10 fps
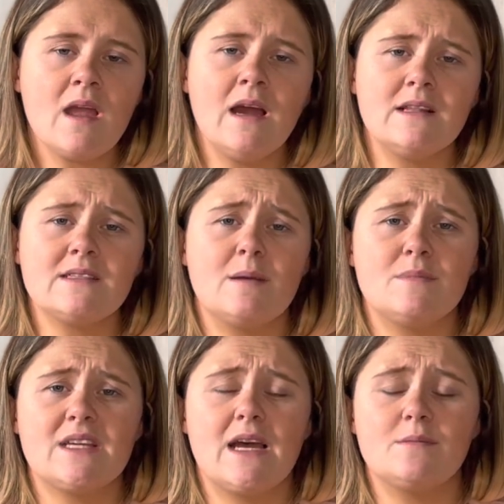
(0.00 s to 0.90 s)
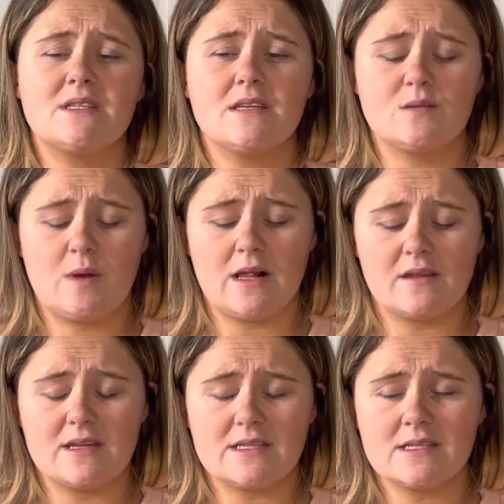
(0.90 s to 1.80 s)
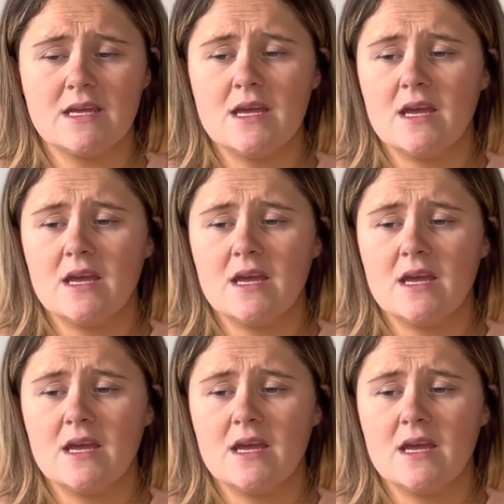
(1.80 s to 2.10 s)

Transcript: And sometimes as well, there's